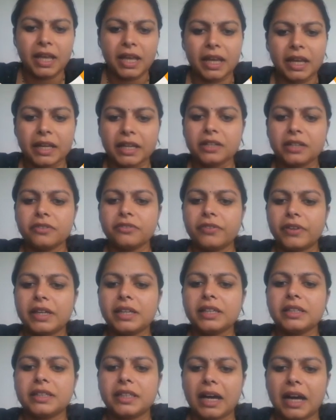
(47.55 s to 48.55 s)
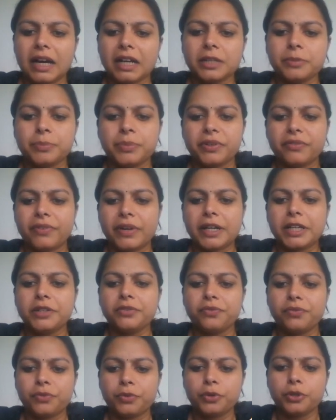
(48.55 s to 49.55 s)
in a way that prevent
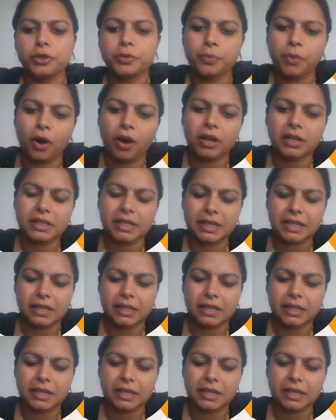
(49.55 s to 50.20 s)
foodborne